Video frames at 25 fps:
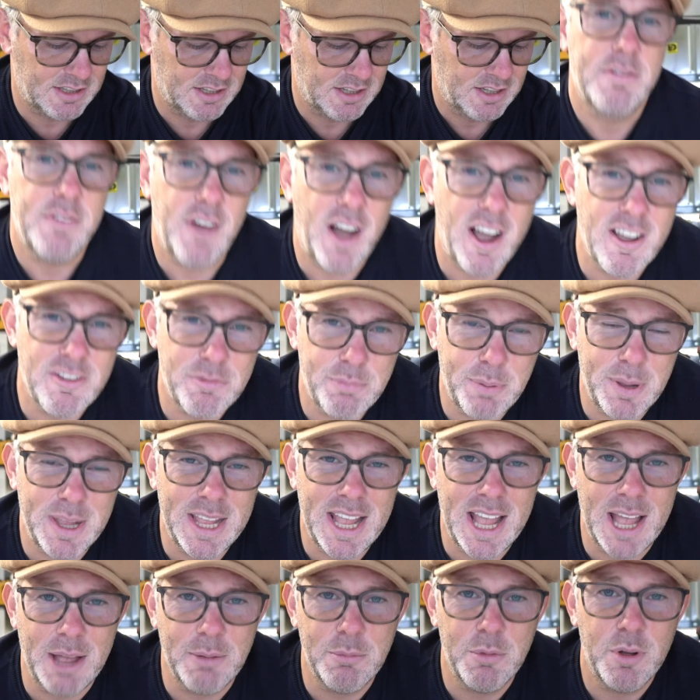5
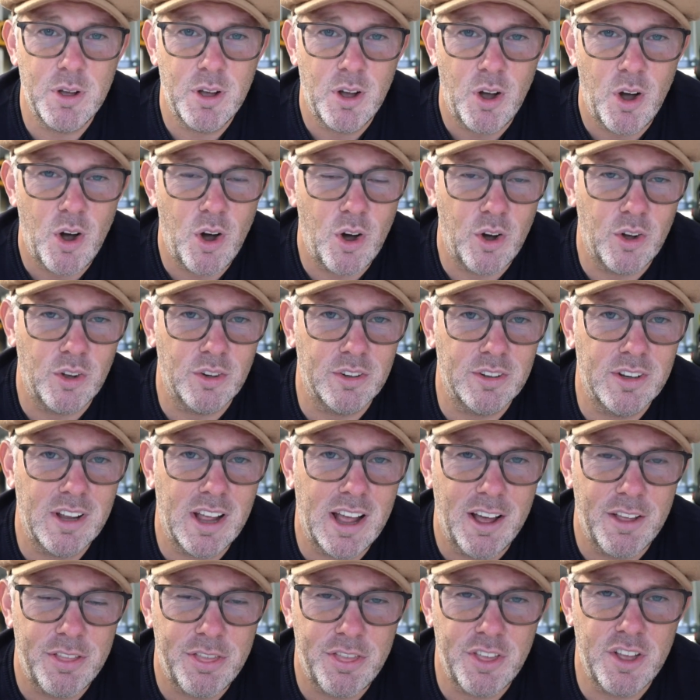PM on
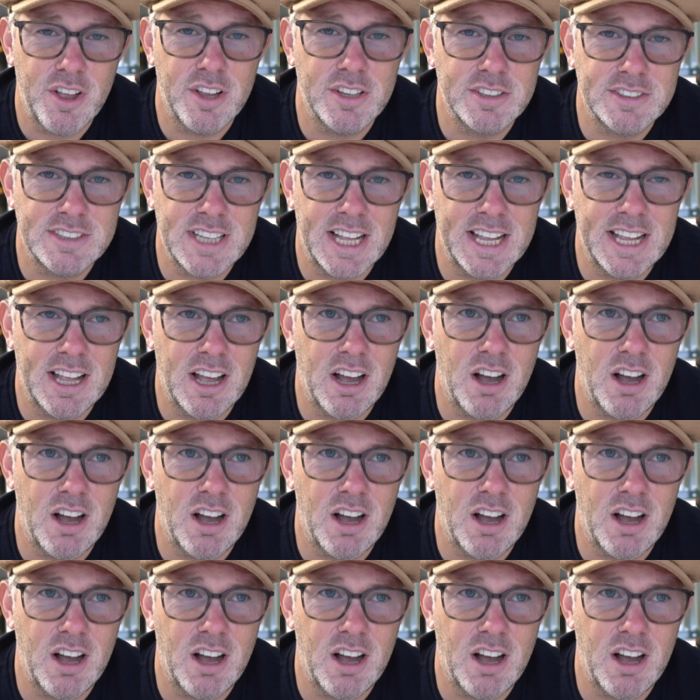a Thursday